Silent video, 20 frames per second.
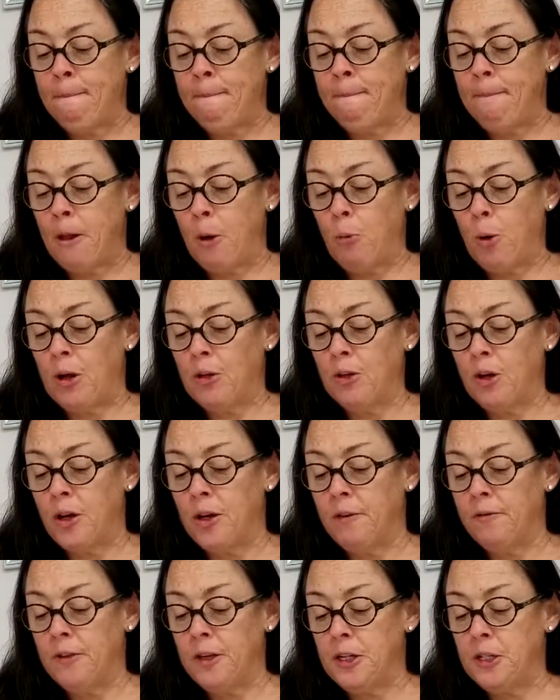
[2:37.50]
While none
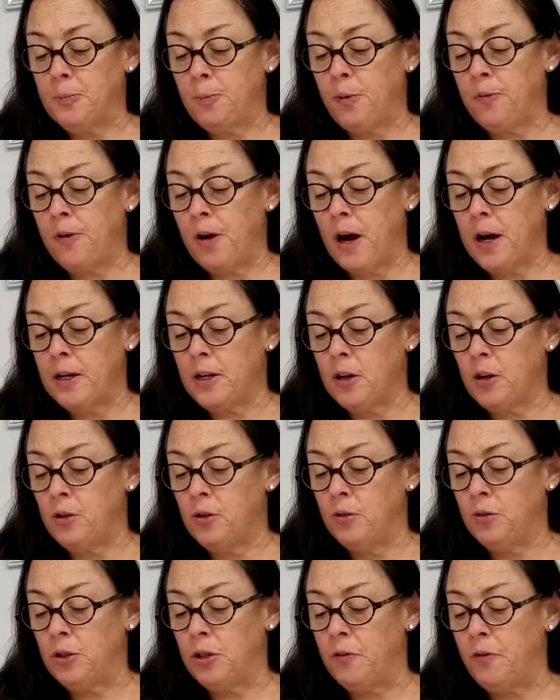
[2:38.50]
of these provide
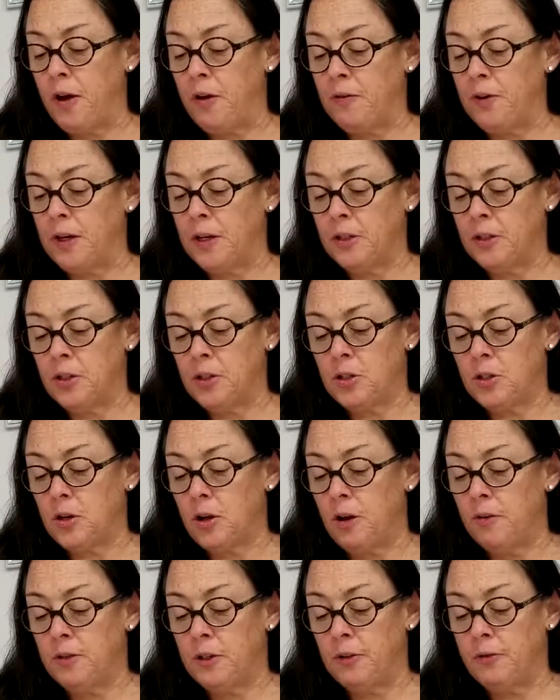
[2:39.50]
conclusive evidence
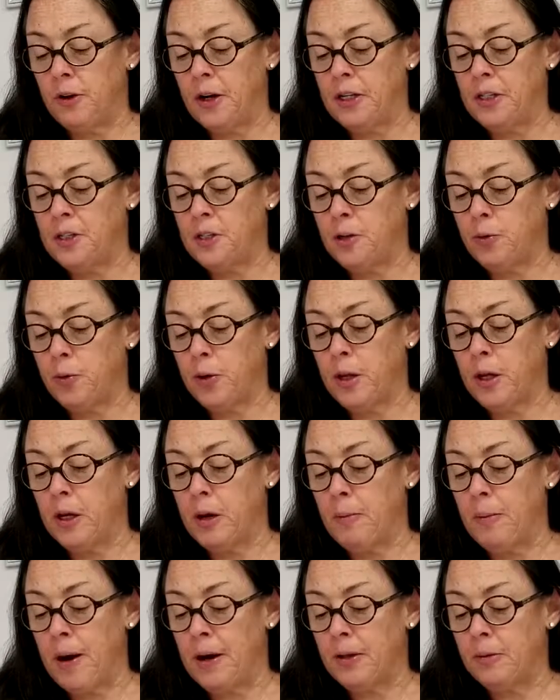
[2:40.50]
of device
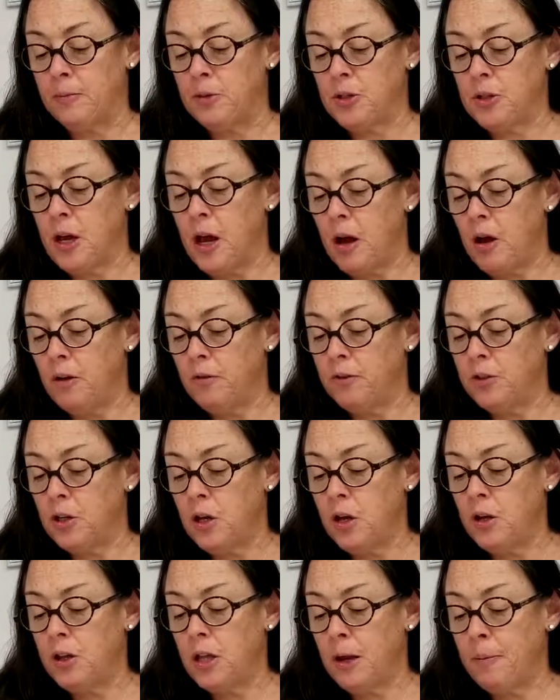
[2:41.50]
sterility by
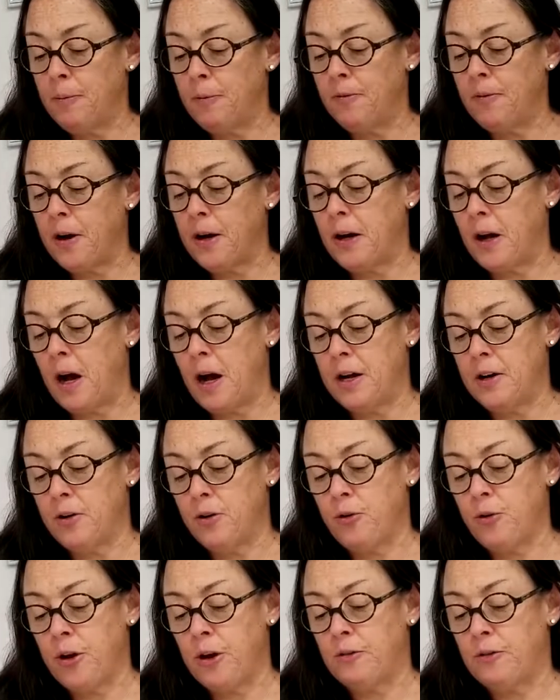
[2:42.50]
themselves, they provide a high
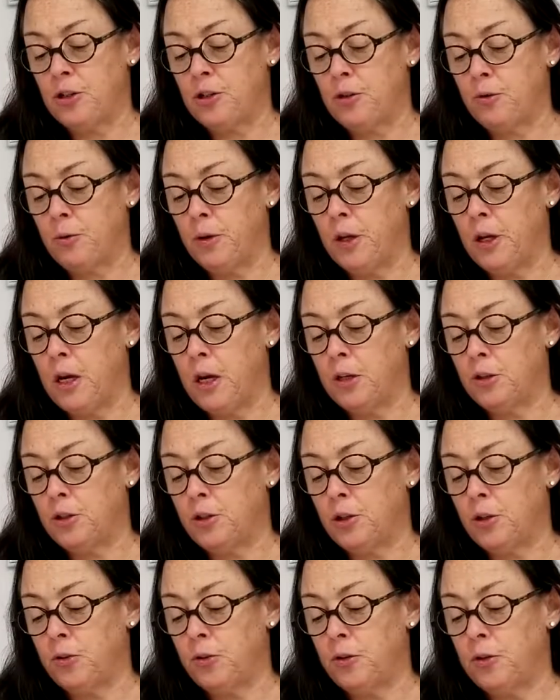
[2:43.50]
degree of sterility
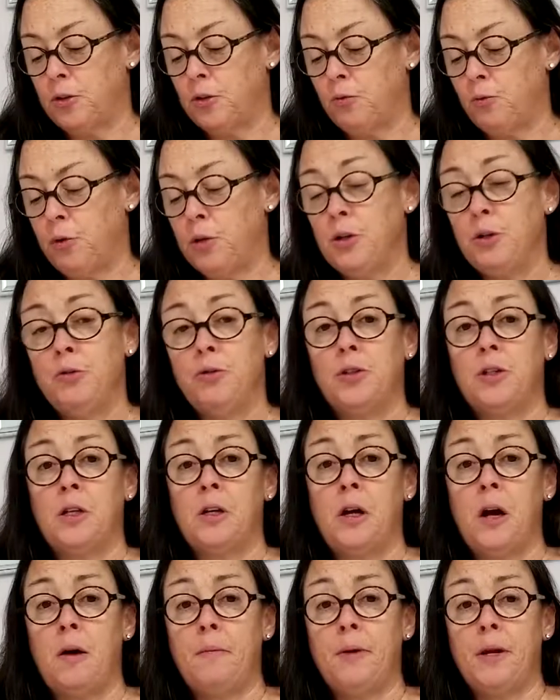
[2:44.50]
assurance when used in
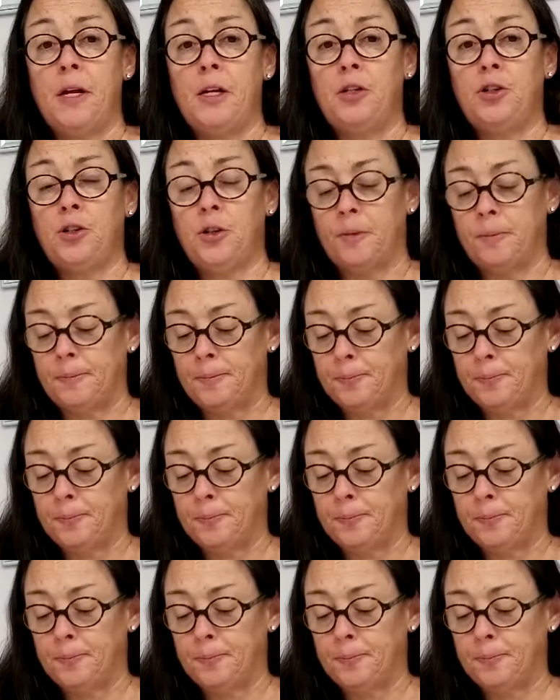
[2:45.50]
combination.